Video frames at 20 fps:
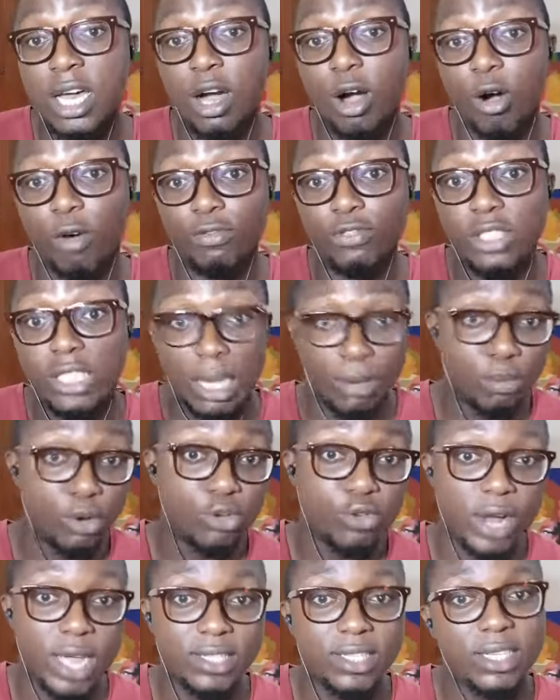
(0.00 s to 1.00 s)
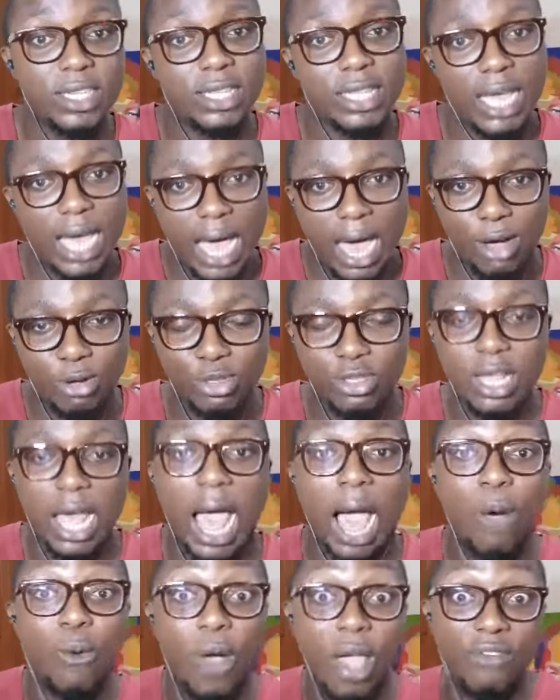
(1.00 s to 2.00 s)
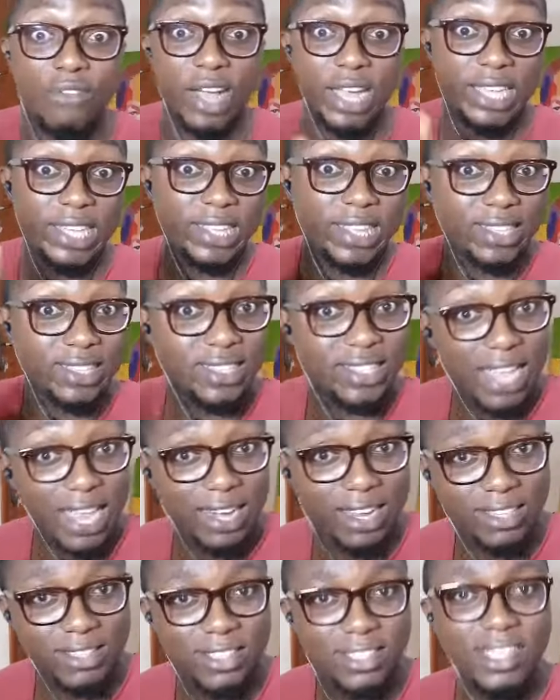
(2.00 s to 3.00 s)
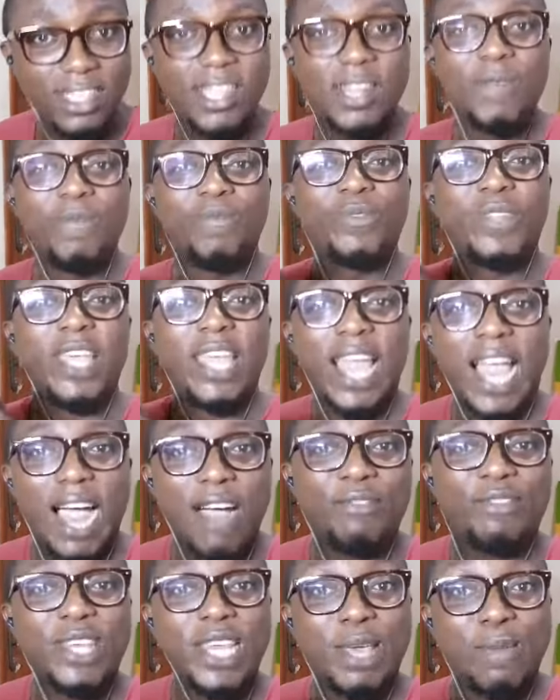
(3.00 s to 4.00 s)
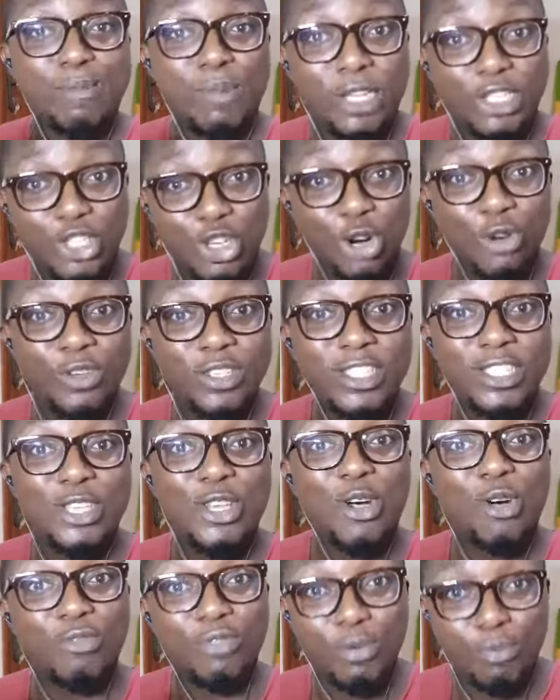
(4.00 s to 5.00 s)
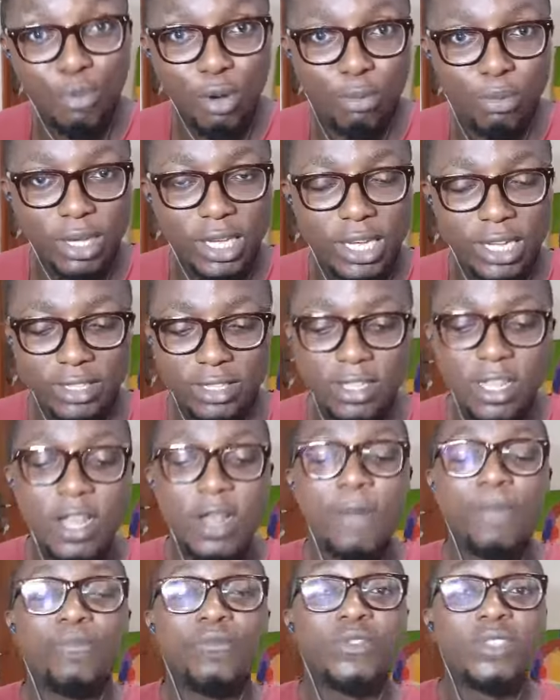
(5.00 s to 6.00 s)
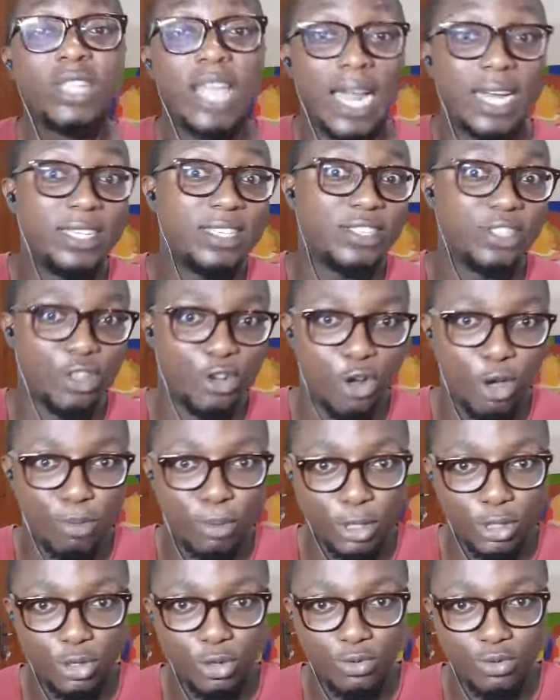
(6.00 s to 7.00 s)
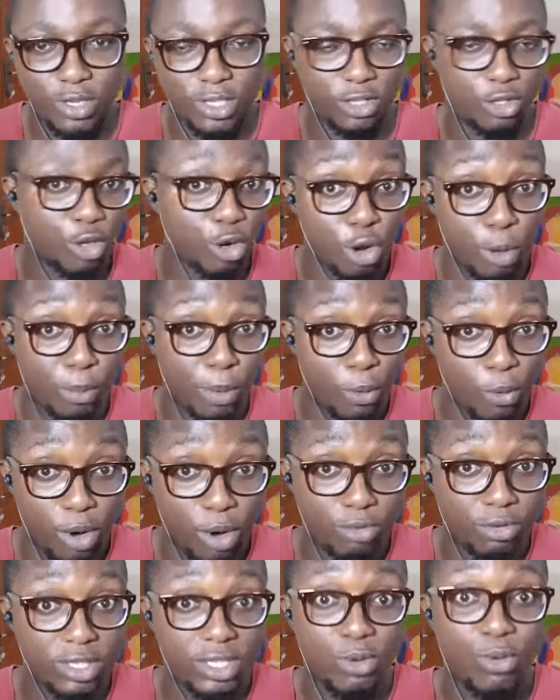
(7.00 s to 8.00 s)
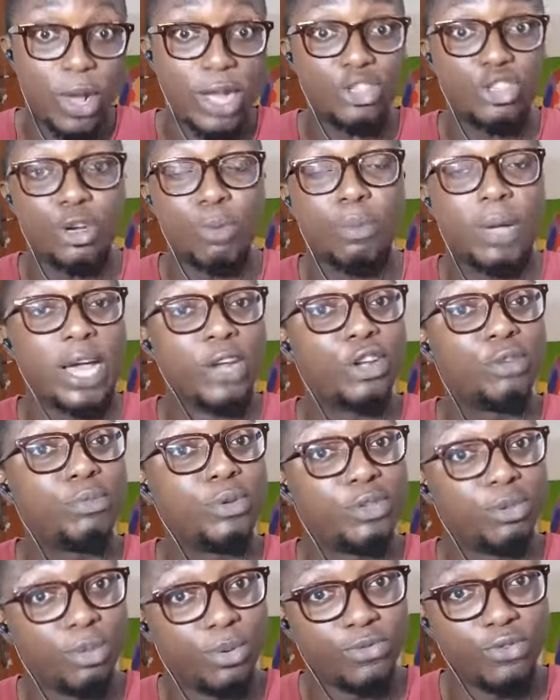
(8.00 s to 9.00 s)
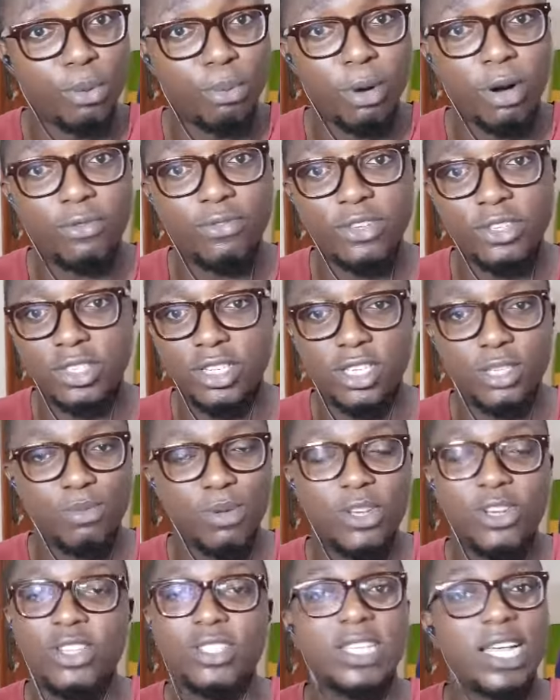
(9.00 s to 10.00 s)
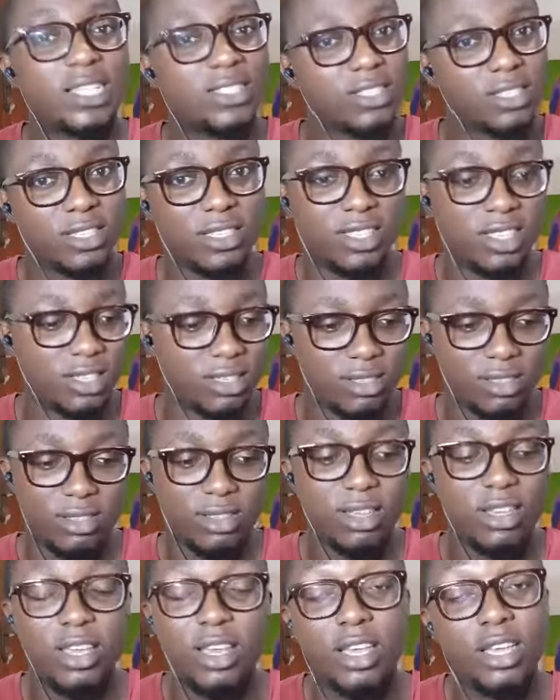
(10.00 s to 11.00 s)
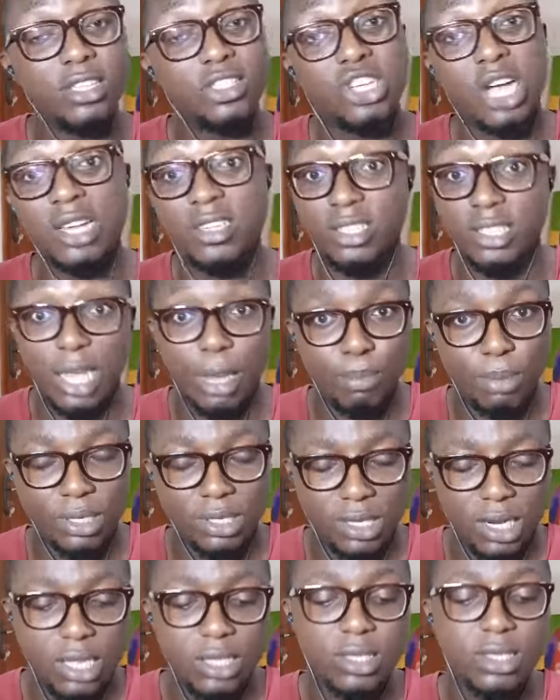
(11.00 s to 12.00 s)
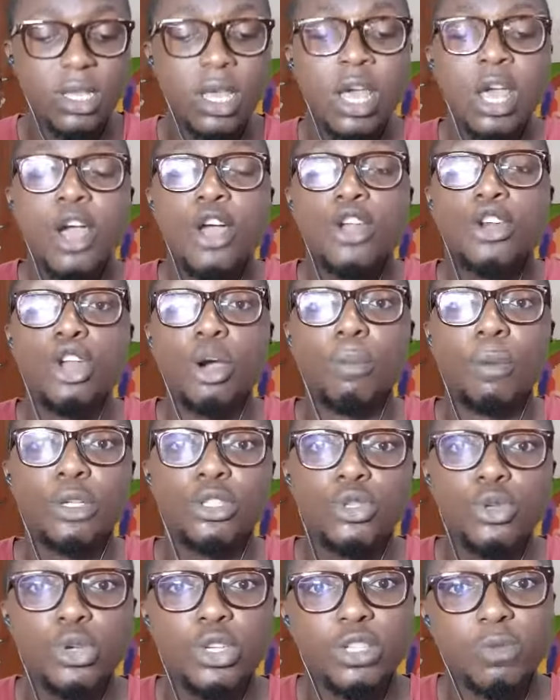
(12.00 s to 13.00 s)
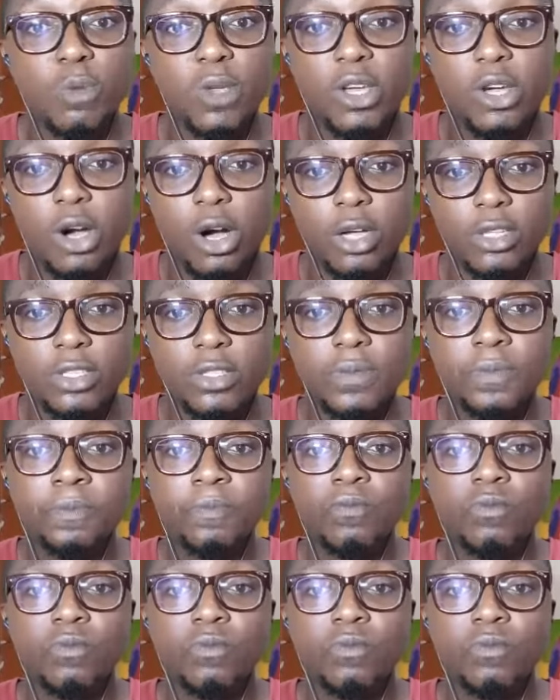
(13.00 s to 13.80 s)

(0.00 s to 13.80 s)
of Democrats in the House. However, in the Senate, they have a majority of Republicans. That is the number two reason. So number one reason why Trump cannot be removed from office is because that the charges are baseless. Number two is because